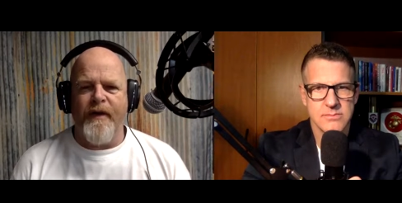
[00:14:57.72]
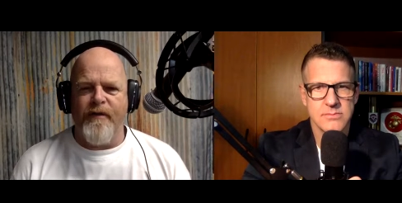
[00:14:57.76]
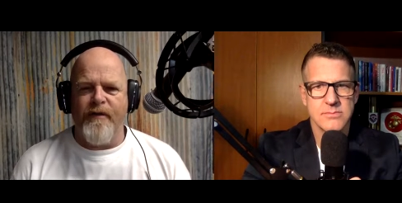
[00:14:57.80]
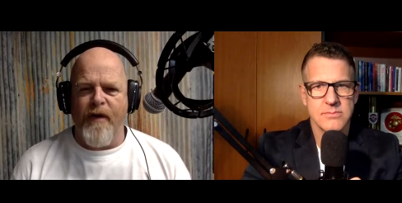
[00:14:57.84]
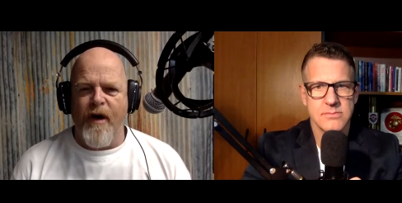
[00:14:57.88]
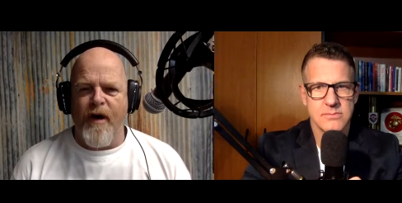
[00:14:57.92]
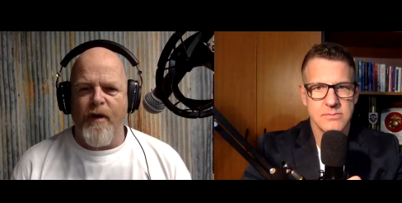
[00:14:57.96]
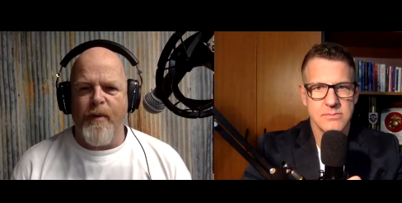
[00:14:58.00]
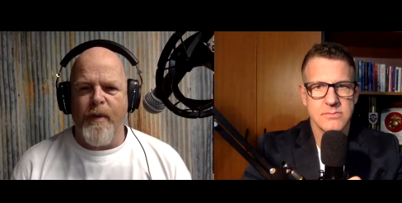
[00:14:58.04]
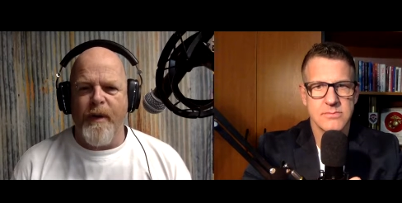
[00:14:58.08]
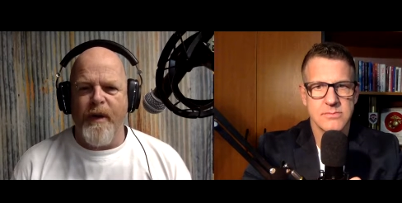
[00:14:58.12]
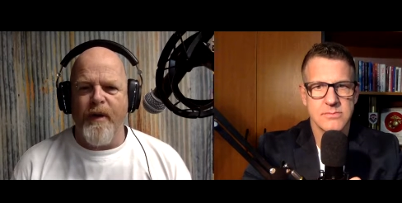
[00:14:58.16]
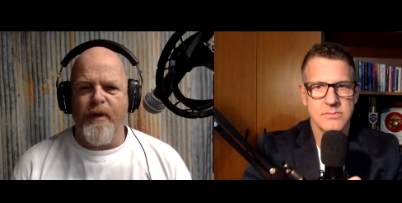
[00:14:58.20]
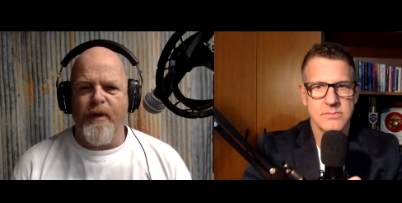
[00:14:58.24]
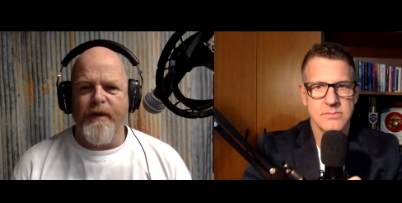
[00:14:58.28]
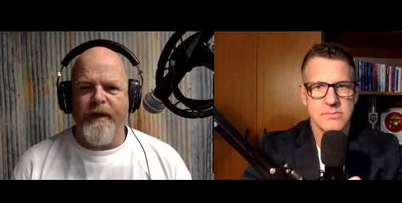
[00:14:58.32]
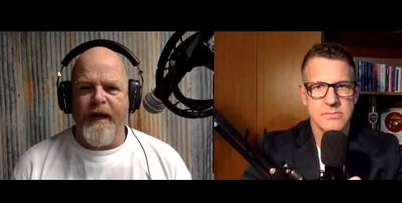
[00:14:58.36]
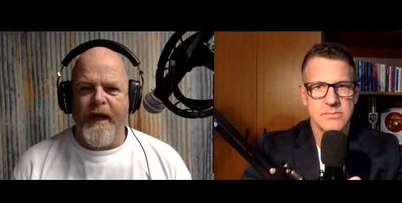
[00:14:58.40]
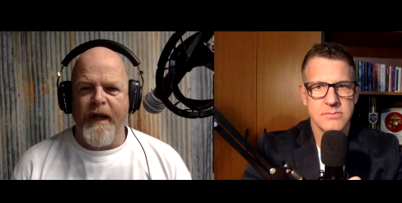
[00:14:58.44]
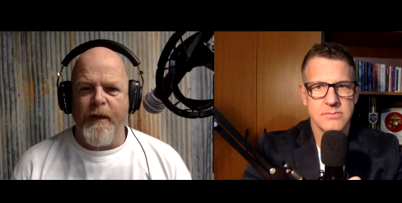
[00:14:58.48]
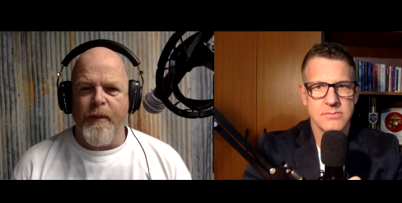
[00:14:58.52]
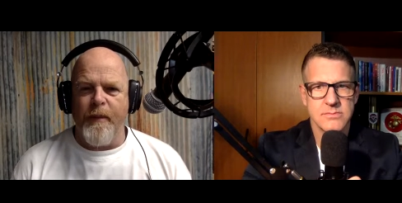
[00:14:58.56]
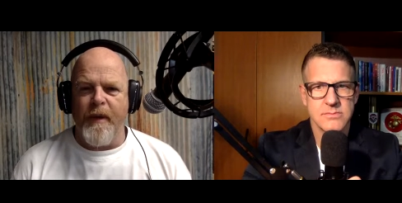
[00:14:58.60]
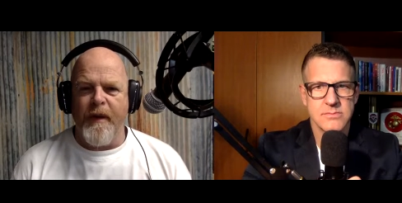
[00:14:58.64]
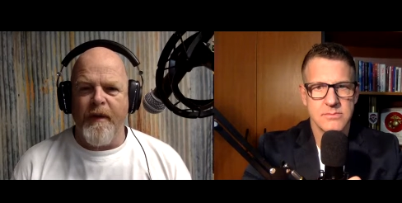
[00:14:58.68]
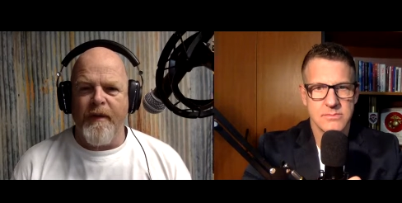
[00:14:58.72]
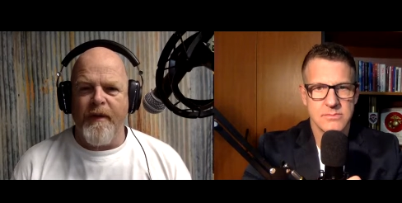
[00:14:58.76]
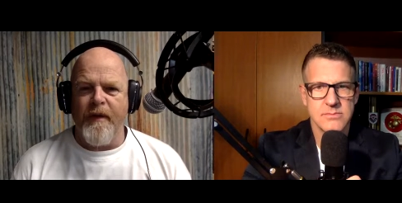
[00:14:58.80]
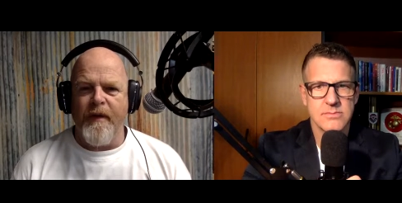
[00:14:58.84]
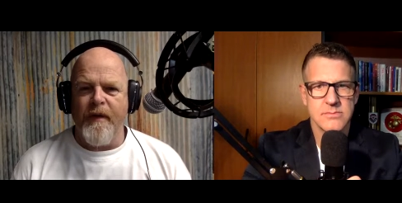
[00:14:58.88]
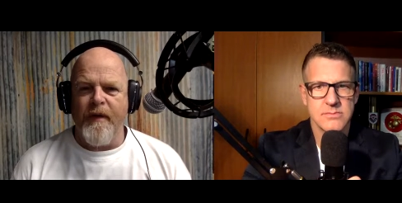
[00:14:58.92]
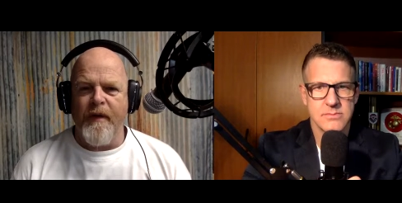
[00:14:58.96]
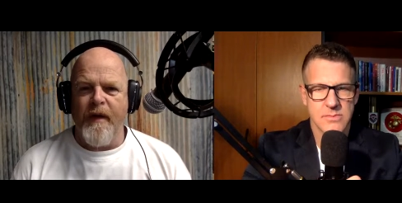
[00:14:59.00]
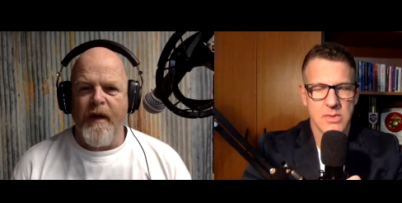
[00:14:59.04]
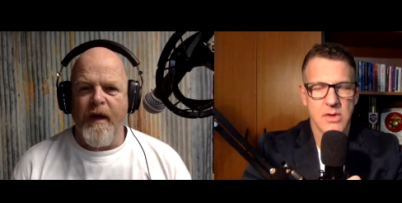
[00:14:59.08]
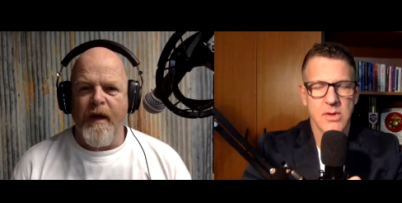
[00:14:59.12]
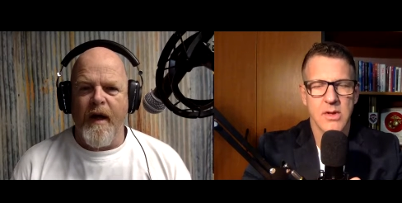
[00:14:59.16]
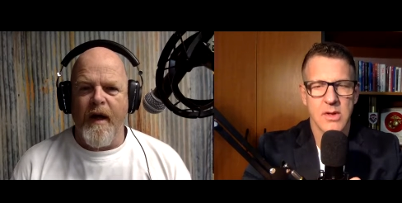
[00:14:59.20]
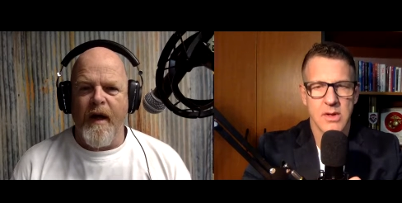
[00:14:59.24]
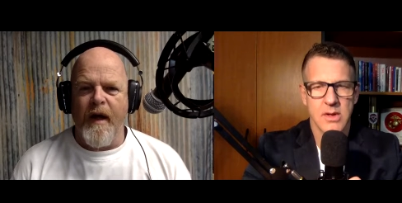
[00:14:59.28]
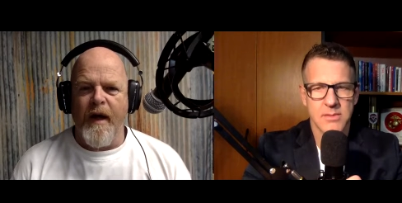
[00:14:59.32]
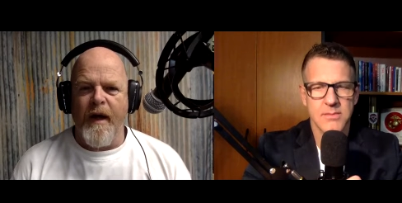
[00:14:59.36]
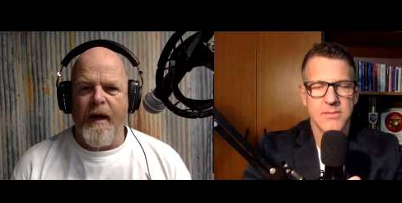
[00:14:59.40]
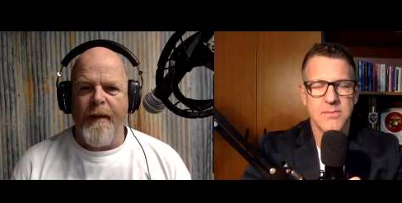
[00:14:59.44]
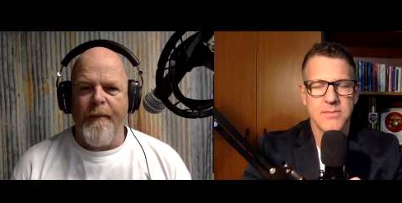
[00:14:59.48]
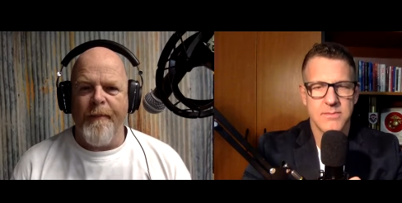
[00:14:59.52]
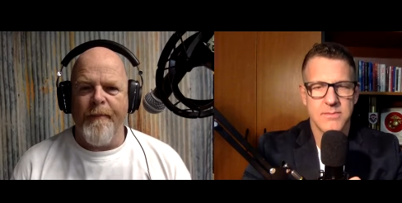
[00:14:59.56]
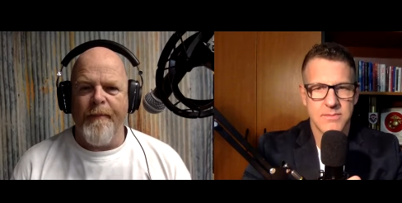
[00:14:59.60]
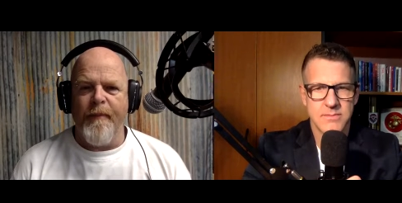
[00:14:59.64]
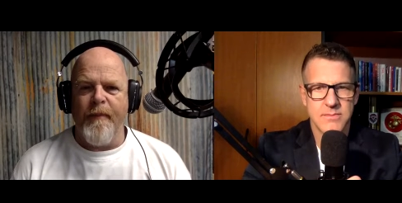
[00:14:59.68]
Speaker 1: the road we're not dealing with
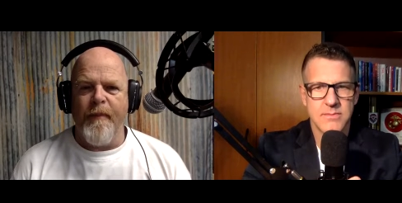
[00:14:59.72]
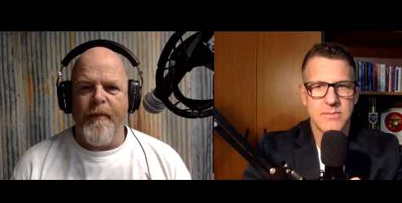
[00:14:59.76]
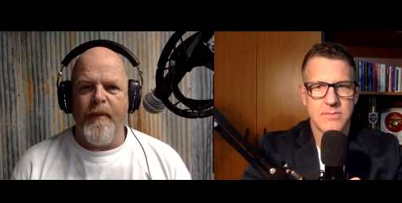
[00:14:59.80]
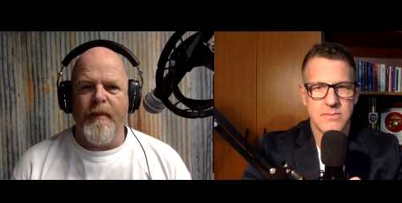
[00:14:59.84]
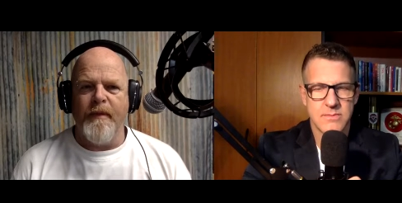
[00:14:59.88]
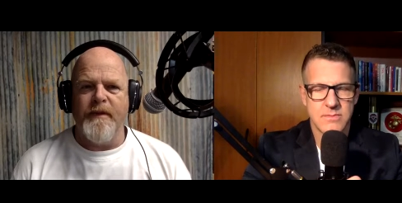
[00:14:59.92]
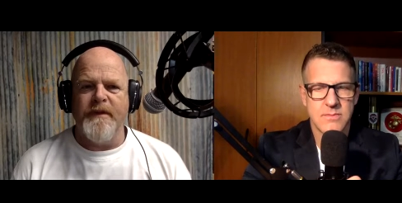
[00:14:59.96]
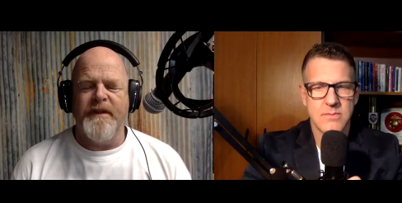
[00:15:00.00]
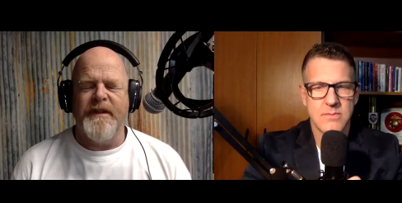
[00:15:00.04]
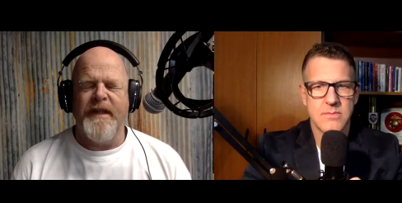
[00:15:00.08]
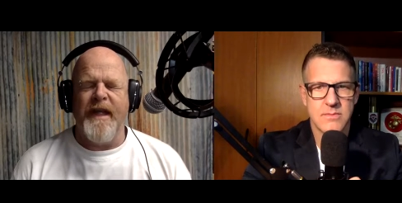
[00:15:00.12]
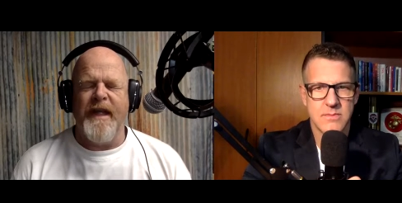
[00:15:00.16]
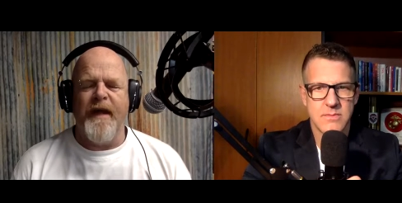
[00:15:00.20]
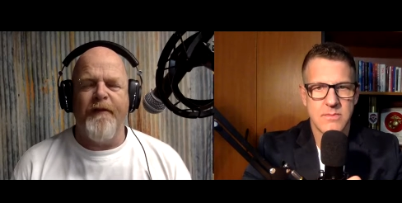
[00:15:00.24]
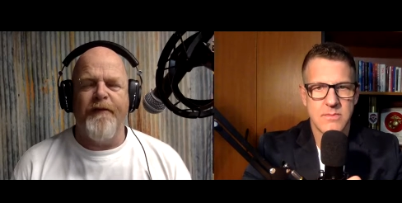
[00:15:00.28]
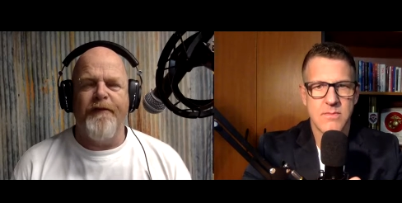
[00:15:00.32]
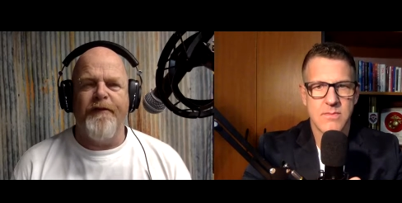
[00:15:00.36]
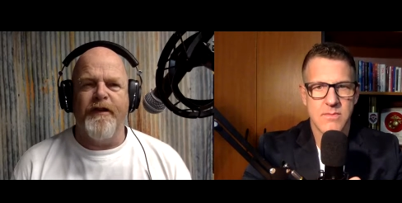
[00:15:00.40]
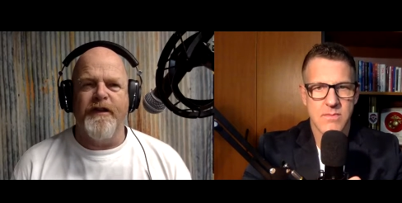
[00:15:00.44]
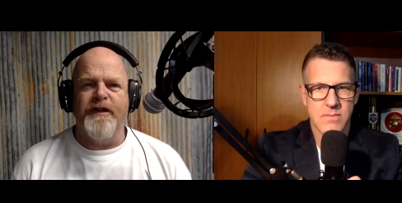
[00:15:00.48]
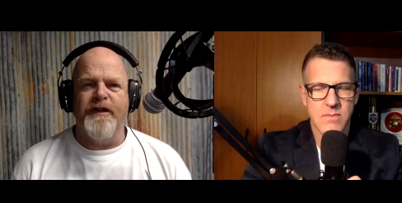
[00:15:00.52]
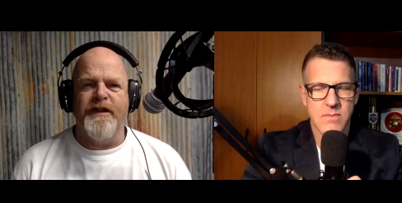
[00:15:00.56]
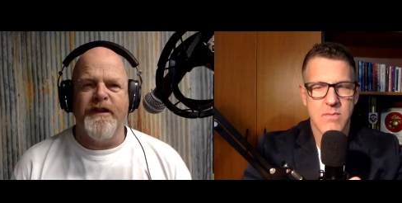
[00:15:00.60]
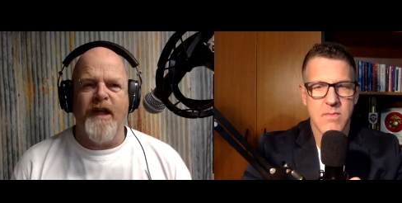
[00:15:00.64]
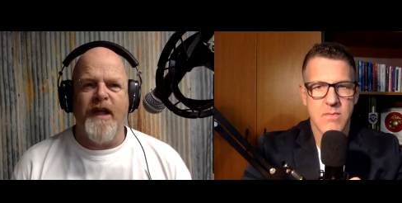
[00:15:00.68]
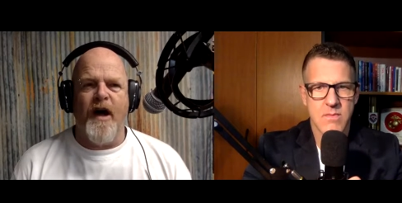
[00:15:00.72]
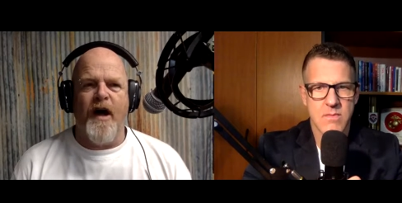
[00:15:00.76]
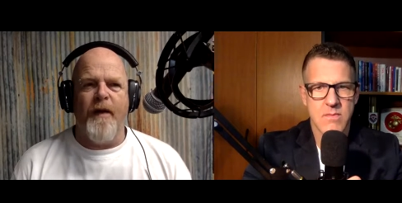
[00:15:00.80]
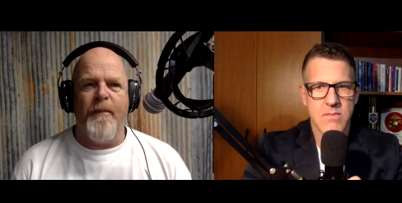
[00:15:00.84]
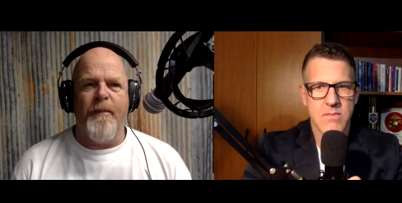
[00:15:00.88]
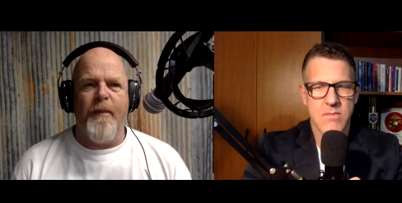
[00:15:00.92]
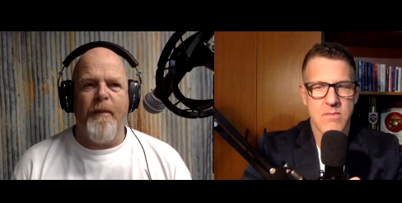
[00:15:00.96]
um, see for start